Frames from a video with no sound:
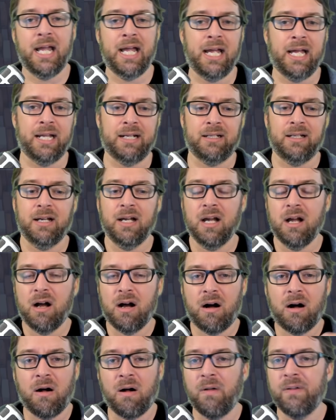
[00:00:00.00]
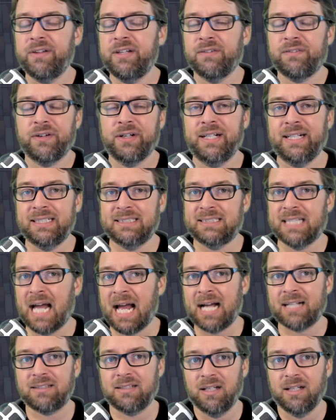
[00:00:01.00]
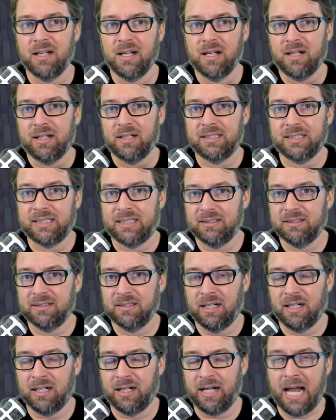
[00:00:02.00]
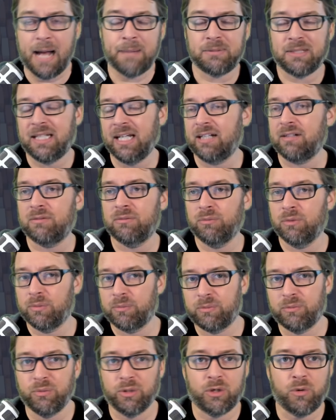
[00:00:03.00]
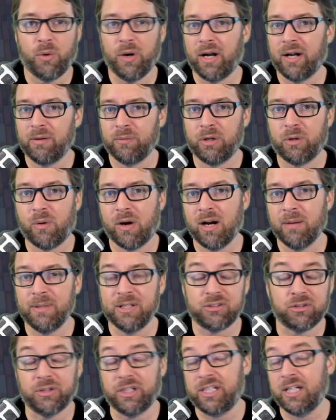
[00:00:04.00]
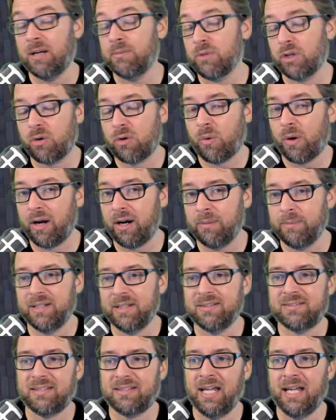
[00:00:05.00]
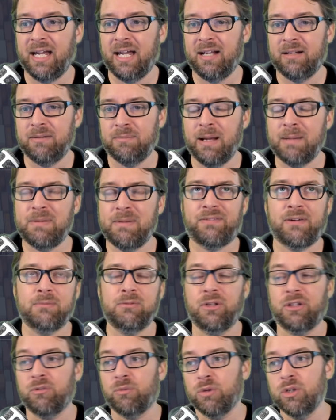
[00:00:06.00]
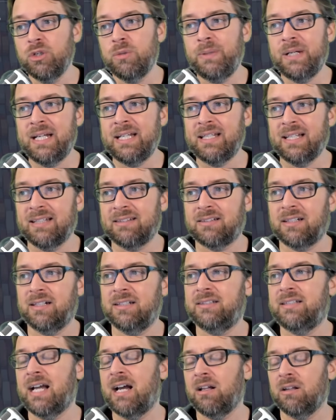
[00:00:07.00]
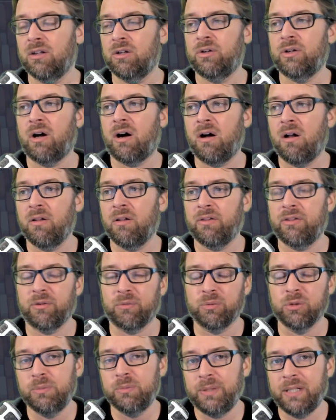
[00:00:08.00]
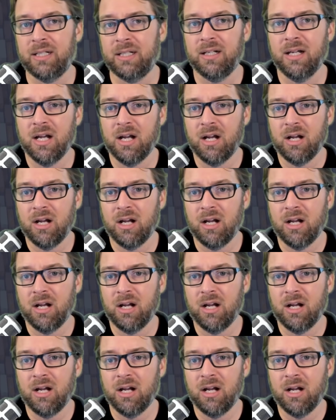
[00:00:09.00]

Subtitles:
and all the different exact apt-get requirements or the Yum requirements. And maybe if I'm doing Ruby, then it's going to download all of the Ruby